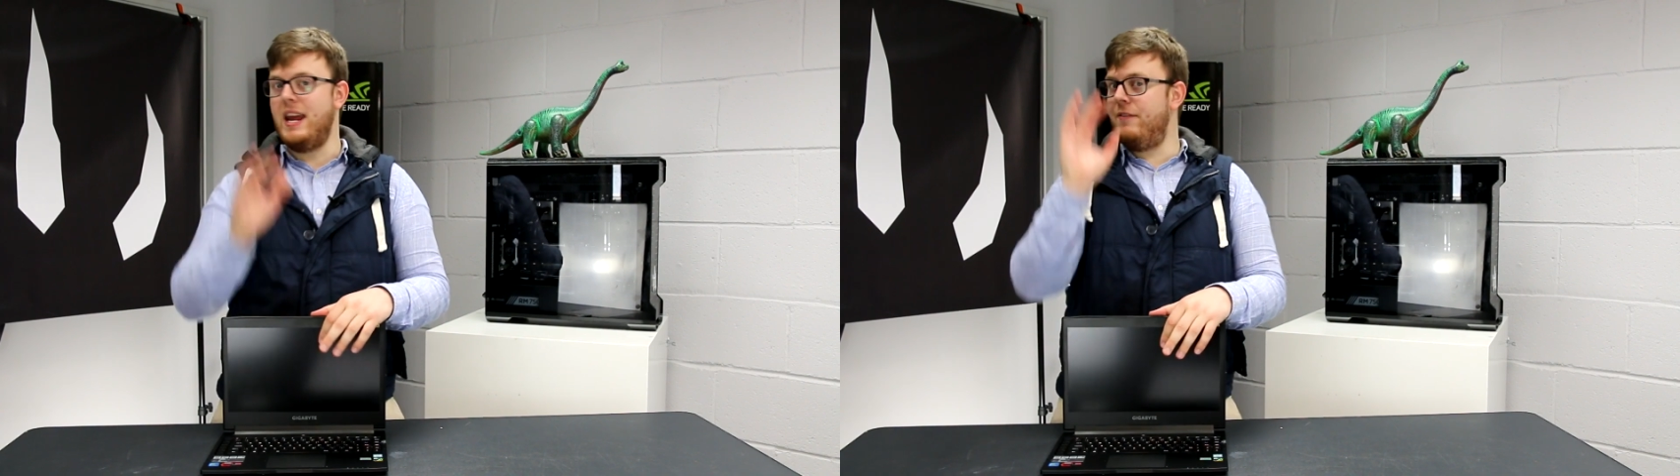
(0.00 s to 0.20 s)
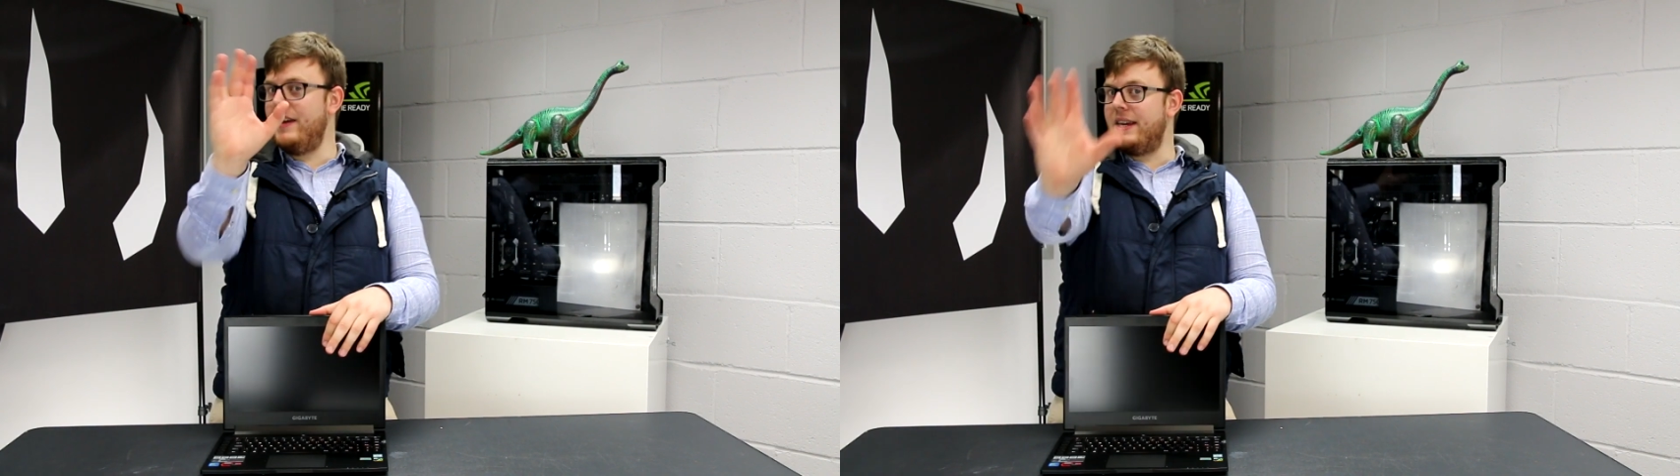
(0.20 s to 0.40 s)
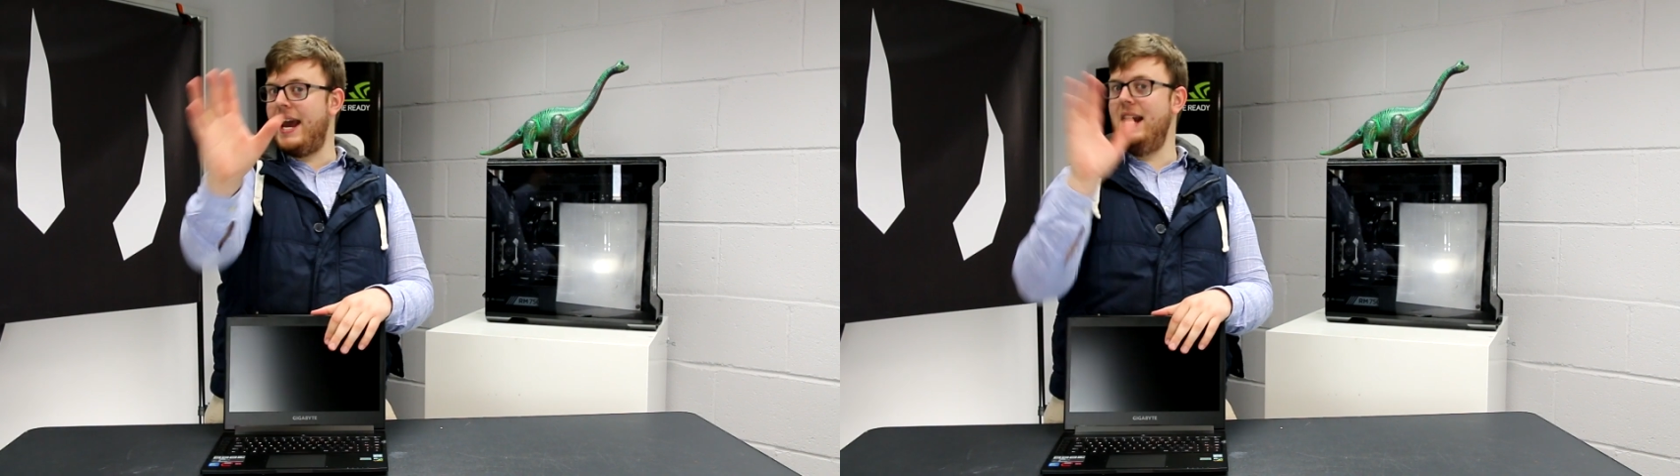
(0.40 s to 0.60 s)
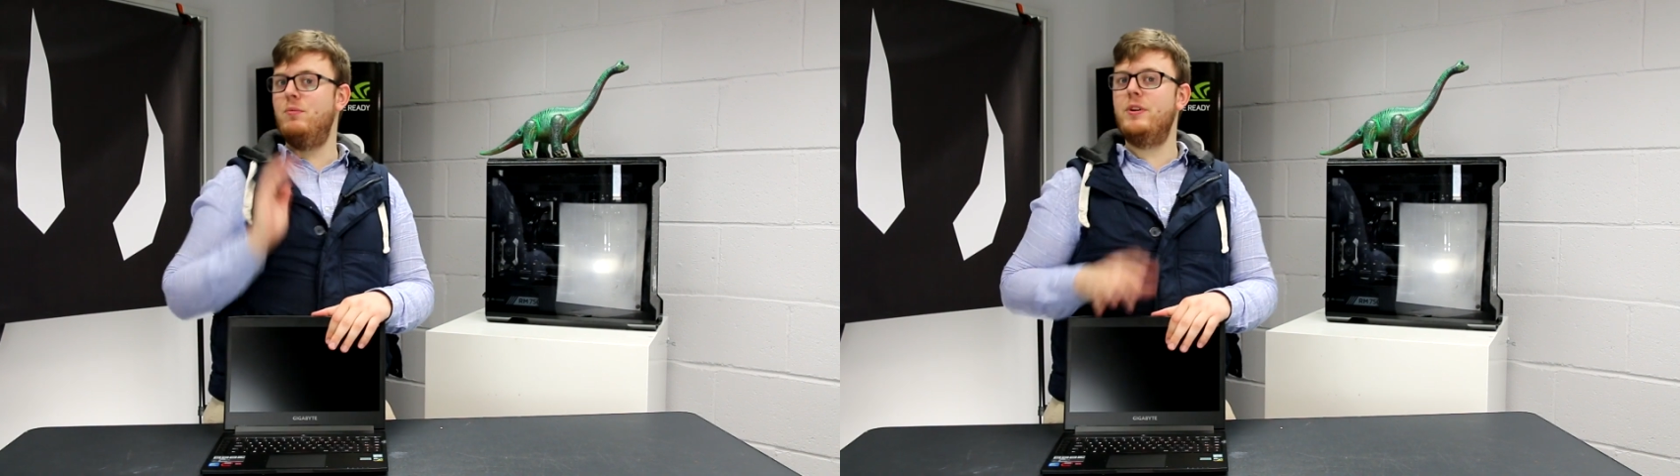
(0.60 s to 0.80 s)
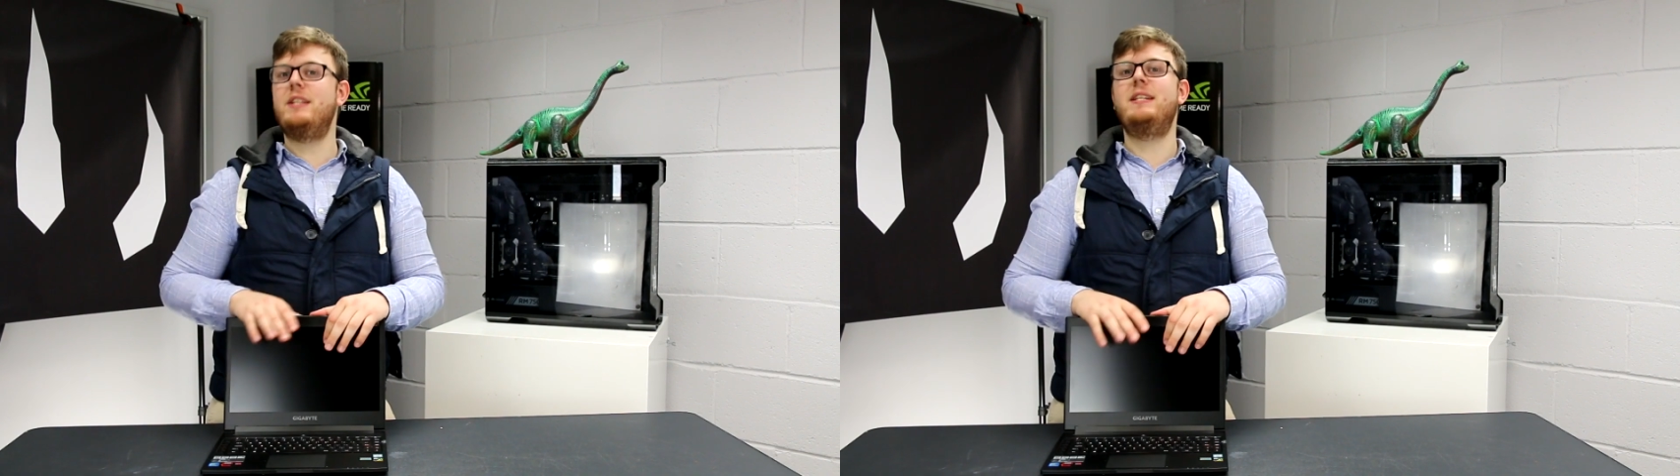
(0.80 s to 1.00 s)
If it came
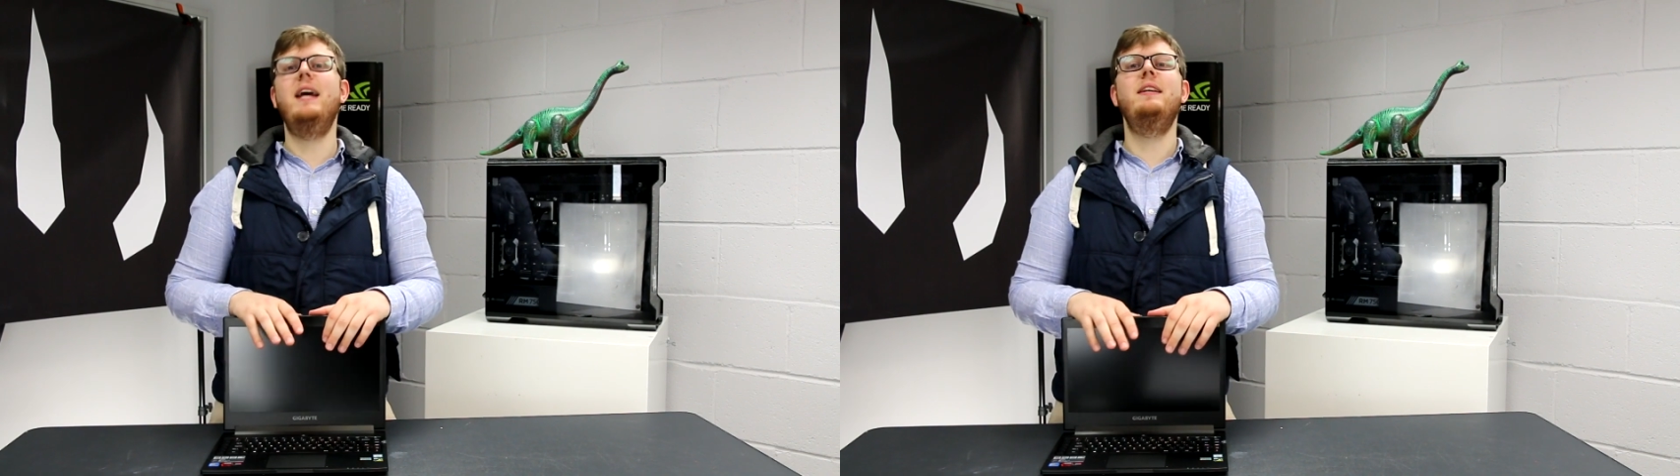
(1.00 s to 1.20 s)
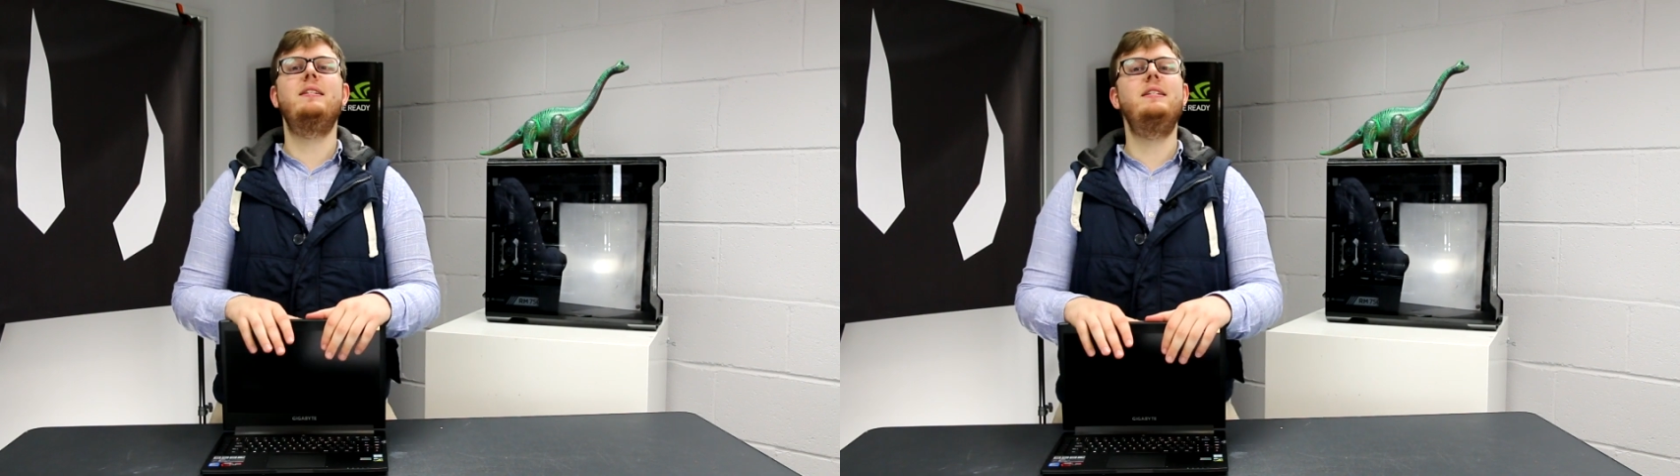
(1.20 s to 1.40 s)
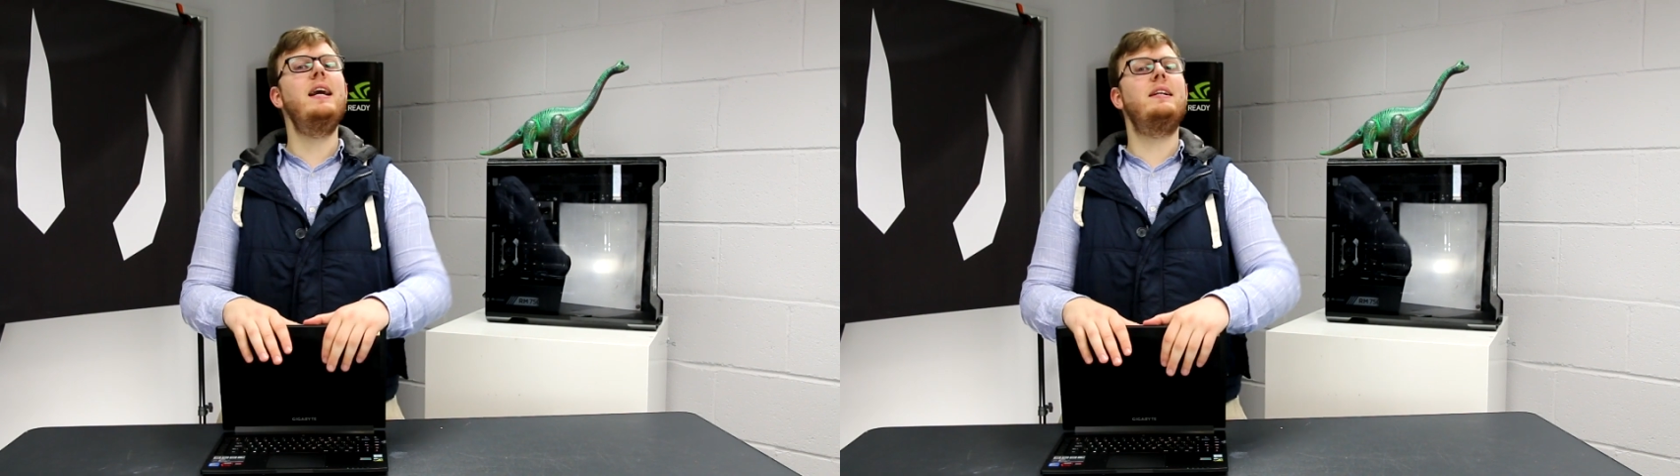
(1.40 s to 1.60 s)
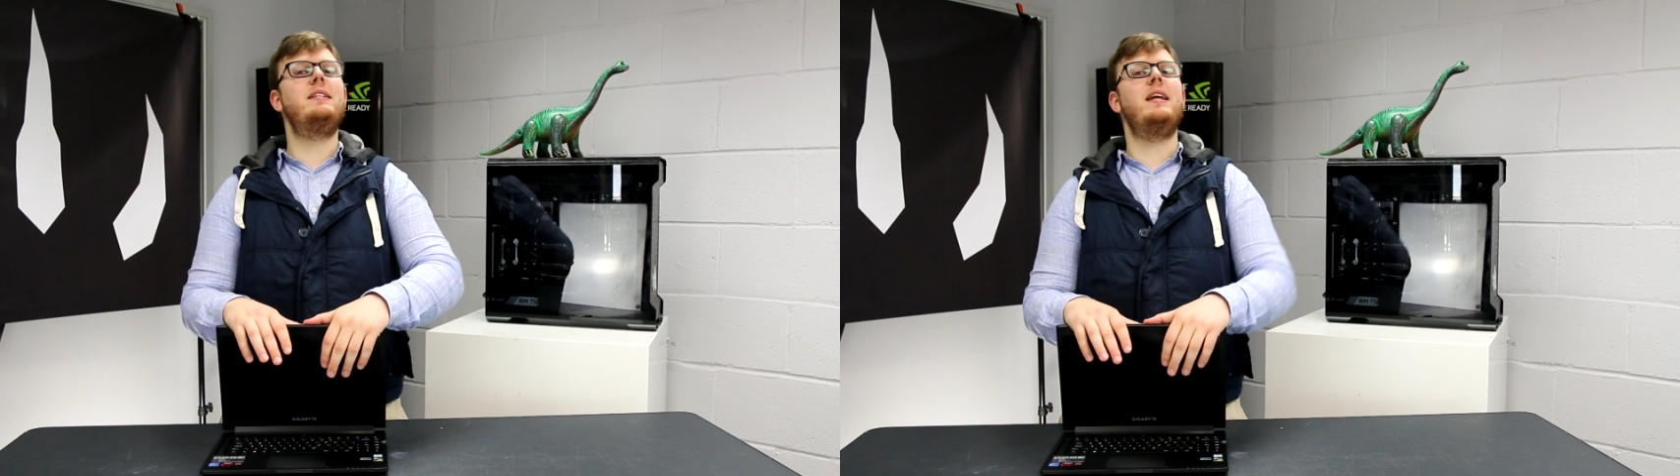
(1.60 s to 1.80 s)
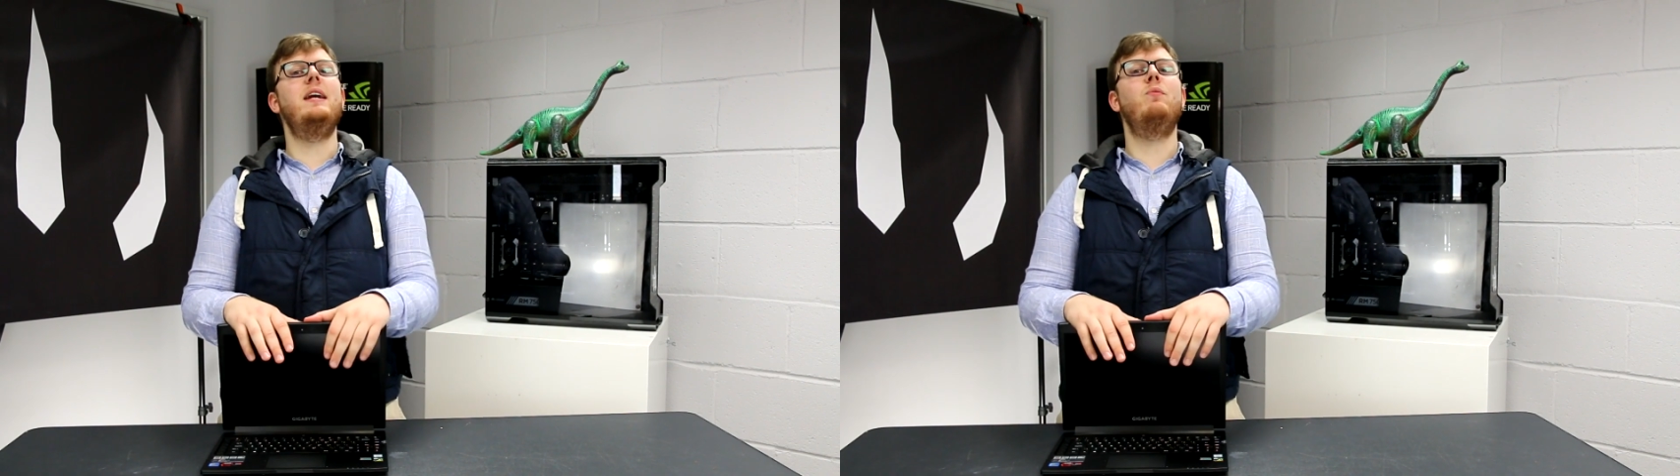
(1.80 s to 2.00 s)
with the 1060,